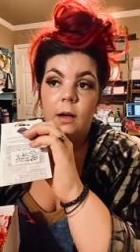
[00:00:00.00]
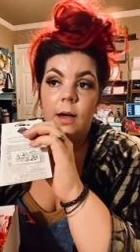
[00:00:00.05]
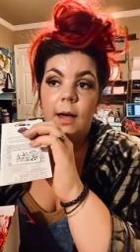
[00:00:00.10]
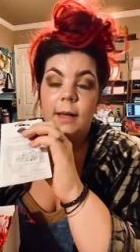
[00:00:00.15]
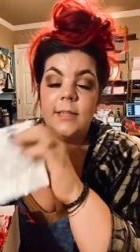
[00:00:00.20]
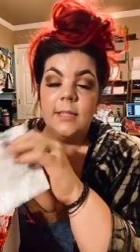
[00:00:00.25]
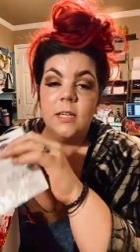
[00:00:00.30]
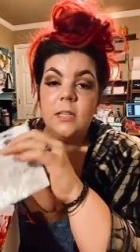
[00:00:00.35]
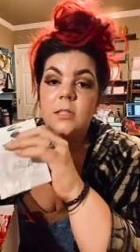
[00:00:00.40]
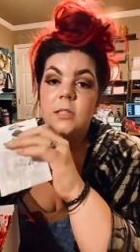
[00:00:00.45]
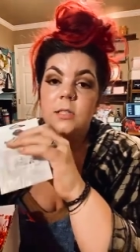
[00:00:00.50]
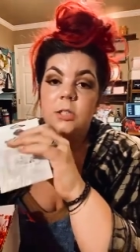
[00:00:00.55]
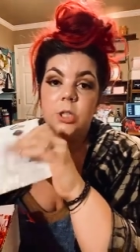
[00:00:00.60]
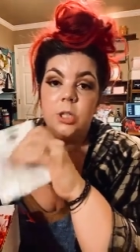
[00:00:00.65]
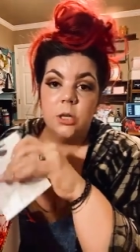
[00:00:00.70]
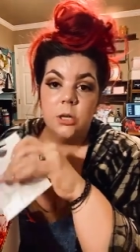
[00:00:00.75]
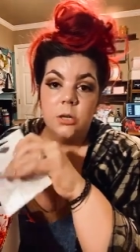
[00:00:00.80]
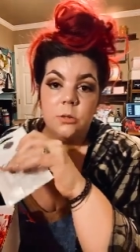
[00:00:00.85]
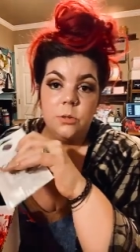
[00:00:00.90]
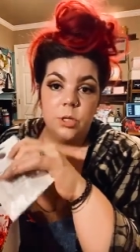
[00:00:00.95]
I did
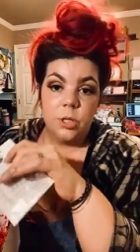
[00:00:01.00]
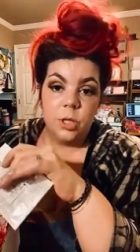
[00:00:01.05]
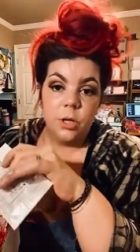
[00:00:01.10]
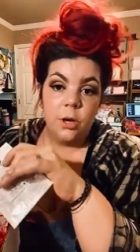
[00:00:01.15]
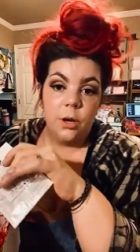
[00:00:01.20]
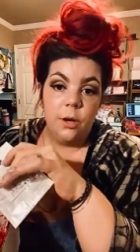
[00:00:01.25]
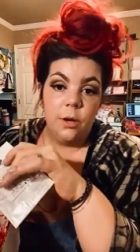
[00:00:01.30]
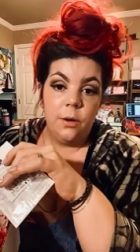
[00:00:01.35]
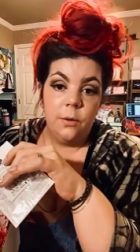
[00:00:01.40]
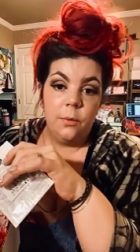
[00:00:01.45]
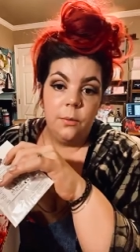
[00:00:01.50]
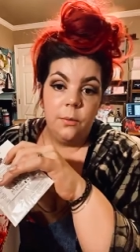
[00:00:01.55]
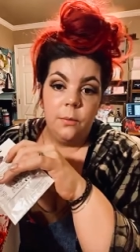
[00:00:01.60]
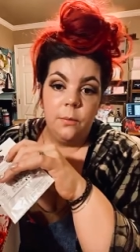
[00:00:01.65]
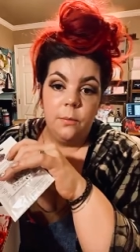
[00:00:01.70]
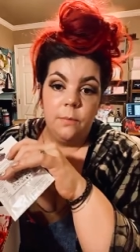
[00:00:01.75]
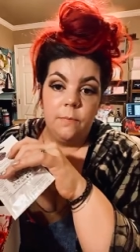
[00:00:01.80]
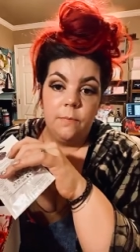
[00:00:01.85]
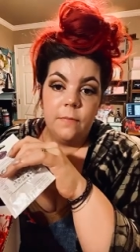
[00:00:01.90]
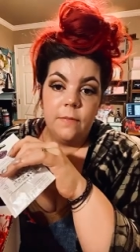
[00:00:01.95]
Churro Churro
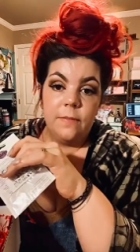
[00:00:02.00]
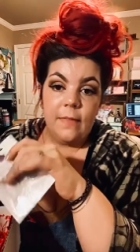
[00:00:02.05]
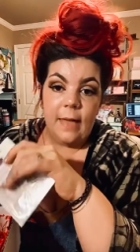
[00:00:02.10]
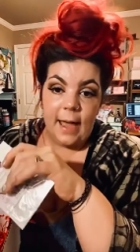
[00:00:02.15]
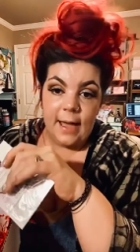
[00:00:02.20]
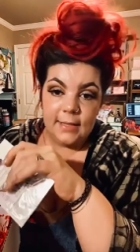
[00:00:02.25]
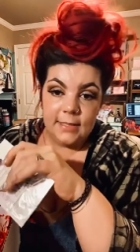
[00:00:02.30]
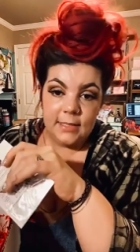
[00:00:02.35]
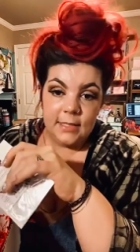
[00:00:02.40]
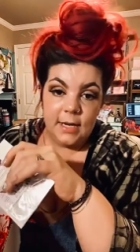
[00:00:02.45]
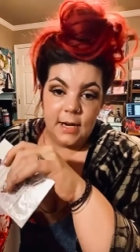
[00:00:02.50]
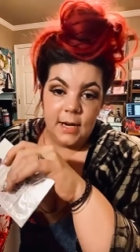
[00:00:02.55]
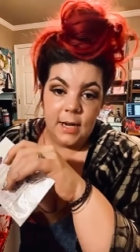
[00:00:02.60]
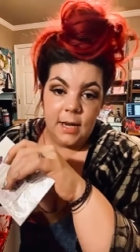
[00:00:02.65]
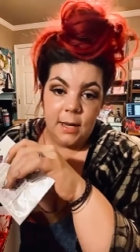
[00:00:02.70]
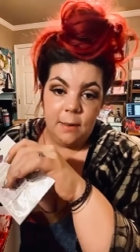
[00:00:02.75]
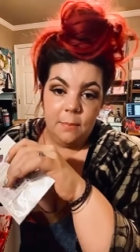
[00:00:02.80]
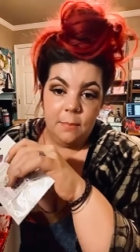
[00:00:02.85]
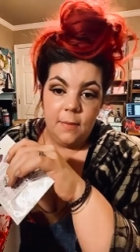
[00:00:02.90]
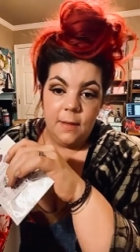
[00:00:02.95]
last
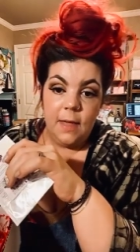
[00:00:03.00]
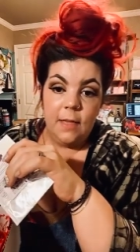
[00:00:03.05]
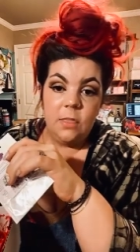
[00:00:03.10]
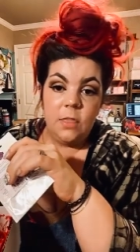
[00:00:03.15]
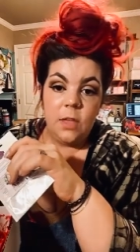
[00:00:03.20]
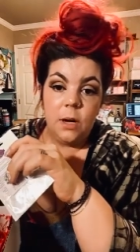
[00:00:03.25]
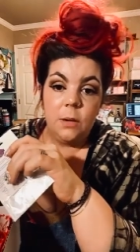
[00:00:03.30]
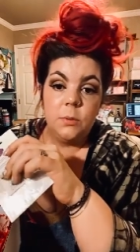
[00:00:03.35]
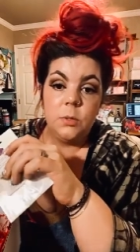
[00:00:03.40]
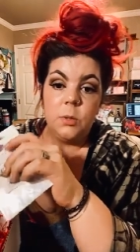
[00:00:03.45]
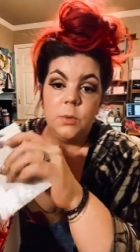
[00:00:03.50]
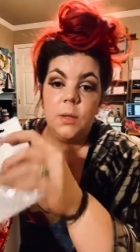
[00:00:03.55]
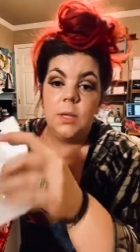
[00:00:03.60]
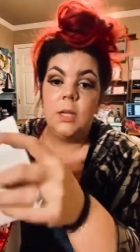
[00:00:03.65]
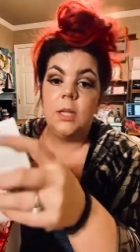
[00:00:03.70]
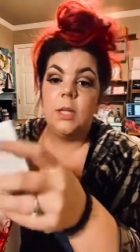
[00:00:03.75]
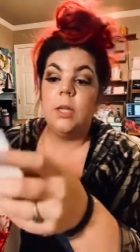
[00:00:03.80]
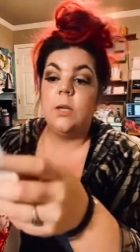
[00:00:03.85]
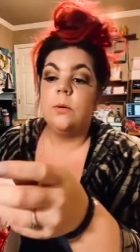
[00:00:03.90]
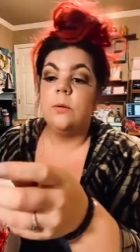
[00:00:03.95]
time and thought it was really
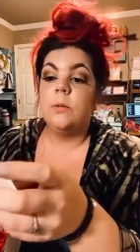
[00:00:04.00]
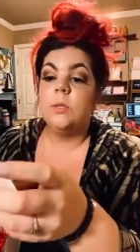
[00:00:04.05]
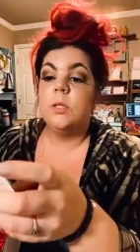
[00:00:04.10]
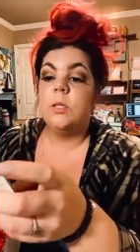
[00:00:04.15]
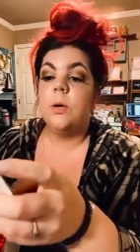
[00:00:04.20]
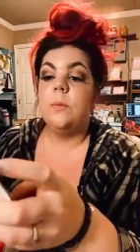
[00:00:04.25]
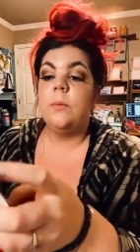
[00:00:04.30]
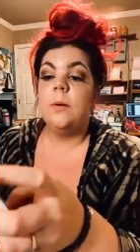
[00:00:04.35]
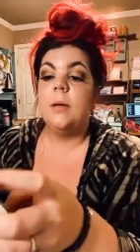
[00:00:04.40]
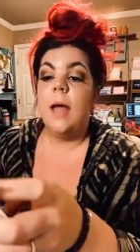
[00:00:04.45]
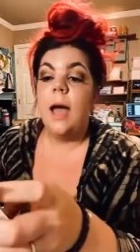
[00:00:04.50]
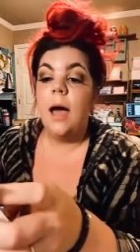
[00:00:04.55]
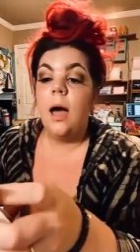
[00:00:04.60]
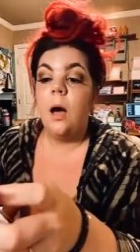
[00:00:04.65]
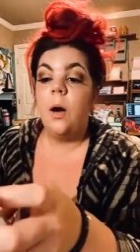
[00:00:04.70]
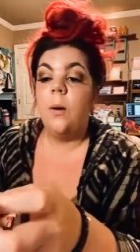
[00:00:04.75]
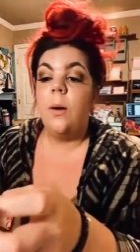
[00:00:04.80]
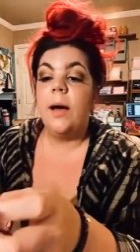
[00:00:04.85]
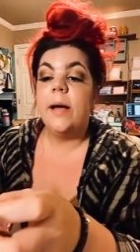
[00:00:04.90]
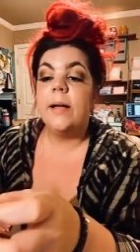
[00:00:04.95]
cute. So
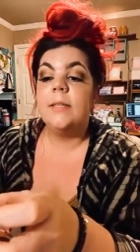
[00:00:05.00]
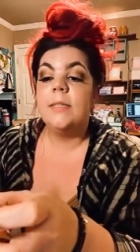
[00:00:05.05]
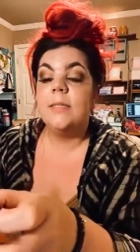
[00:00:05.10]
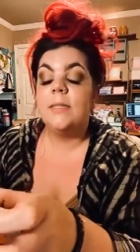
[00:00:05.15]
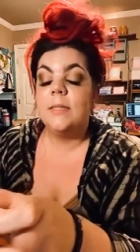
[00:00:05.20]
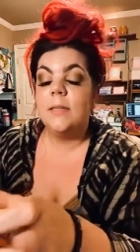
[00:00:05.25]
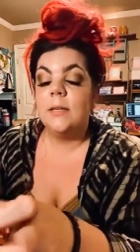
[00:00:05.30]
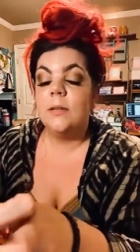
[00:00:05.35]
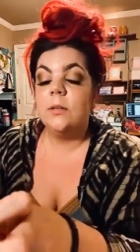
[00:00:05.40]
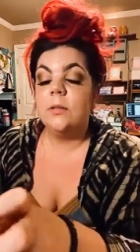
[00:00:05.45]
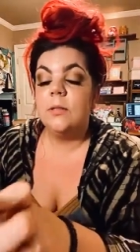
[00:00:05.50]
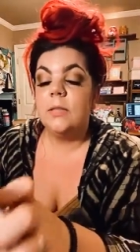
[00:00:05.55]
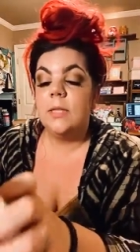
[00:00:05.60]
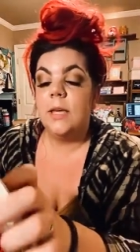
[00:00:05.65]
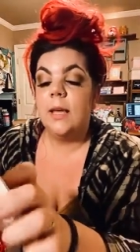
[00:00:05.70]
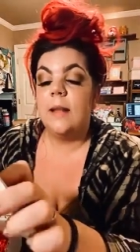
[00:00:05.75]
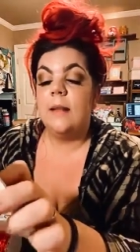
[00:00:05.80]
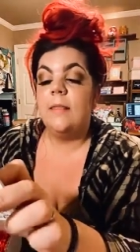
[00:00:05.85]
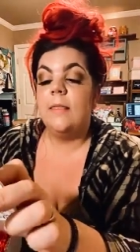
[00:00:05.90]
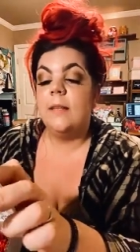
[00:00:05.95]
now I still
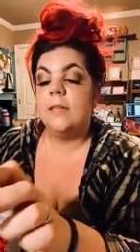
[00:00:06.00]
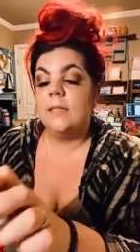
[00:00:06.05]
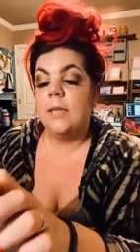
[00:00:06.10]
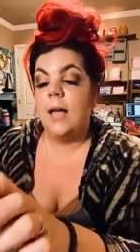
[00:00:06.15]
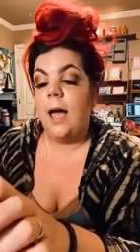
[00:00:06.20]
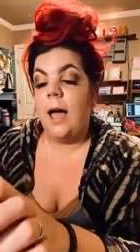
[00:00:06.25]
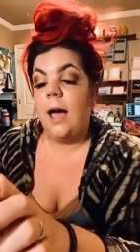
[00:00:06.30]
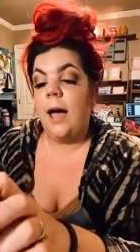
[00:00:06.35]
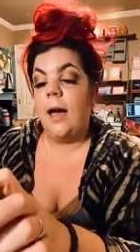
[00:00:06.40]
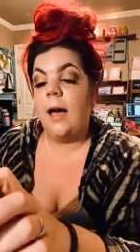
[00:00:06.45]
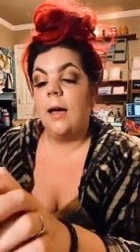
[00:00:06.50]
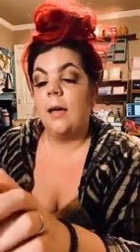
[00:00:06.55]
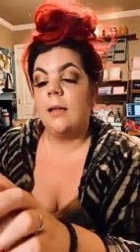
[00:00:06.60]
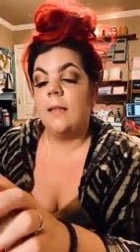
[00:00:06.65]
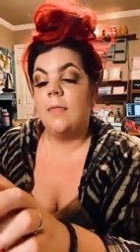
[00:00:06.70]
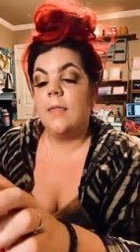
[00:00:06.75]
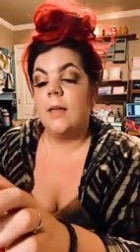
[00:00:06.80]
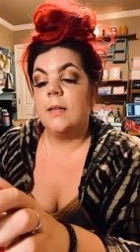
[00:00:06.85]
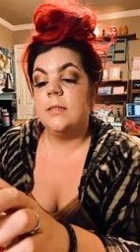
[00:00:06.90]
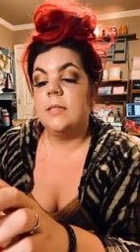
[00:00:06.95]
did the
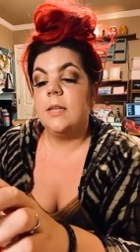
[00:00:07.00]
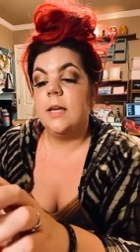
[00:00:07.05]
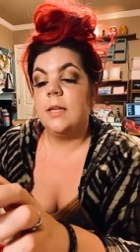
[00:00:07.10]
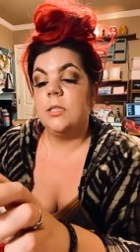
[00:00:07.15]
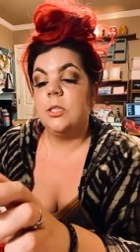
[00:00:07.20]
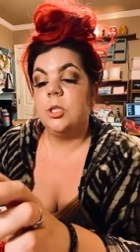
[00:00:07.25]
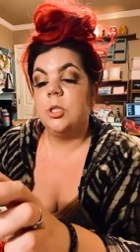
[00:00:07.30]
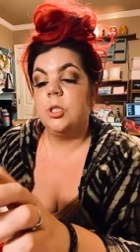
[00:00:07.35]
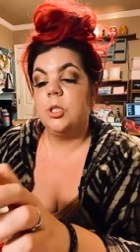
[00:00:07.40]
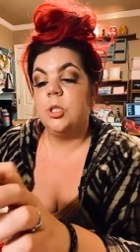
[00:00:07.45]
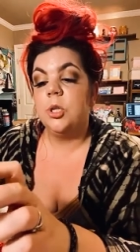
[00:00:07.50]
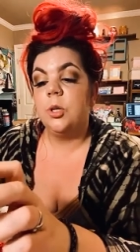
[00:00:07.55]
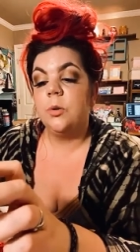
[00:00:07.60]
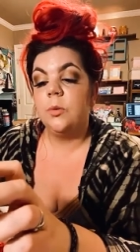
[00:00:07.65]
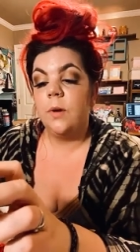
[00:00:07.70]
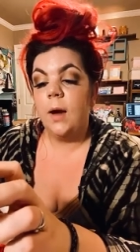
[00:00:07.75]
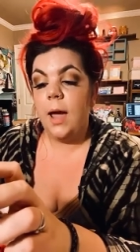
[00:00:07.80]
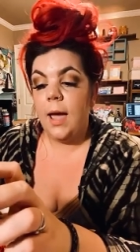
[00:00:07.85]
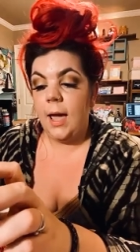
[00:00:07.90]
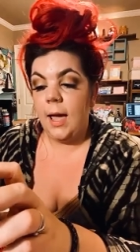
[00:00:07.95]
tag that says
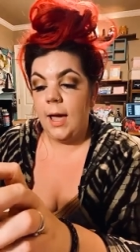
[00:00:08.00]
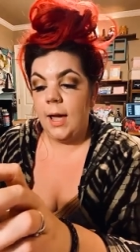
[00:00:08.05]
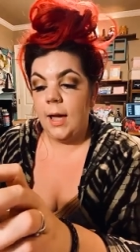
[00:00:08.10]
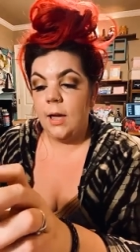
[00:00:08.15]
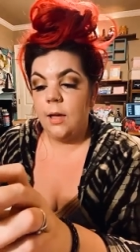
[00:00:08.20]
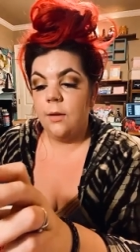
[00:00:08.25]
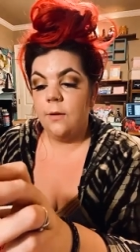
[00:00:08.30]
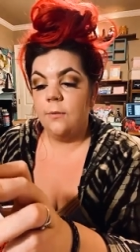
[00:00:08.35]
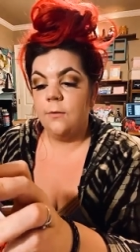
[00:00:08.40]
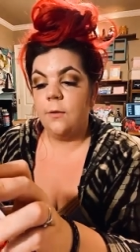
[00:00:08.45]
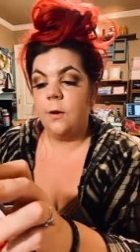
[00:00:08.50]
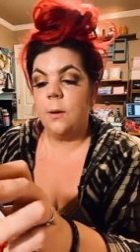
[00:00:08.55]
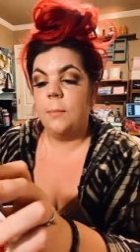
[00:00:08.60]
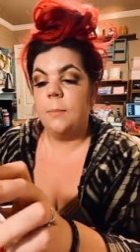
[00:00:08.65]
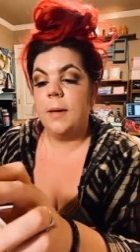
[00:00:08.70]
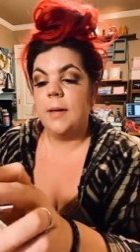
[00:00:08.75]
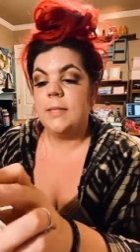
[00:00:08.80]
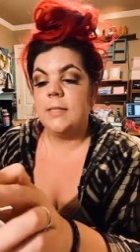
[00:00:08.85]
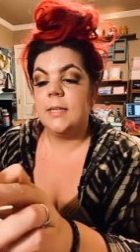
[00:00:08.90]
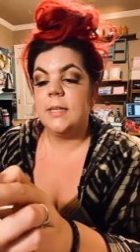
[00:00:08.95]
Churray for
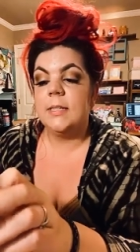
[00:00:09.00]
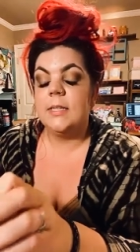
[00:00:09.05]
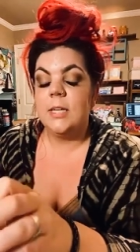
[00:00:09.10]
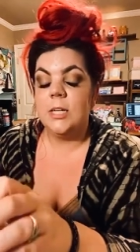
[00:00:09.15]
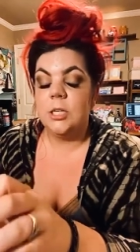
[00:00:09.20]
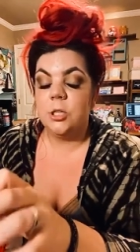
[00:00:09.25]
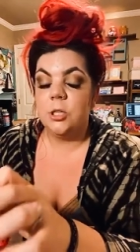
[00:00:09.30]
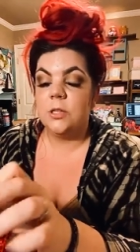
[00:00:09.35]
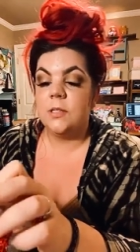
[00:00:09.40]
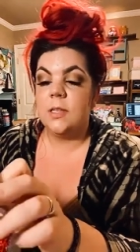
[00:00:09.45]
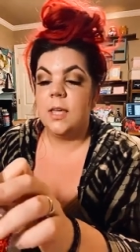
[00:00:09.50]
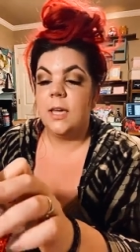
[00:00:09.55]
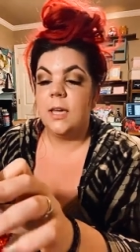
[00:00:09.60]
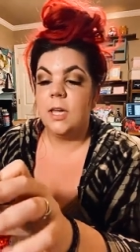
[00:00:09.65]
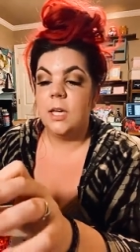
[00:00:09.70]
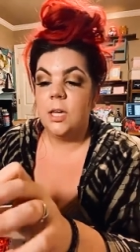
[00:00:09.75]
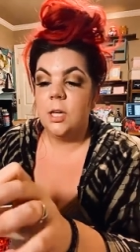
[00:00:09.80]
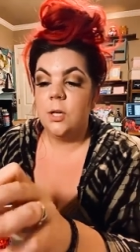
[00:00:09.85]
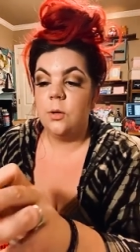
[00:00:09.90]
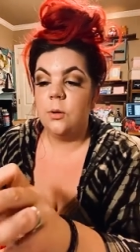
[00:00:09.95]
amazing teachers
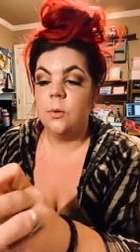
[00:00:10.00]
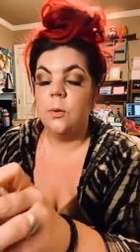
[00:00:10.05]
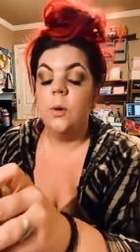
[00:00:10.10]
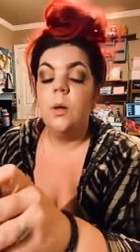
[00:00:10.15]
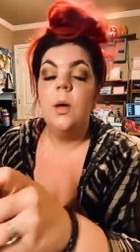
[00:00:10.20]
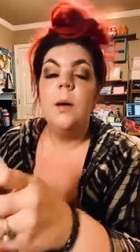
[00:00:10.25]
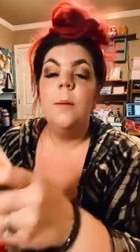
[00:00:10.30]
like you,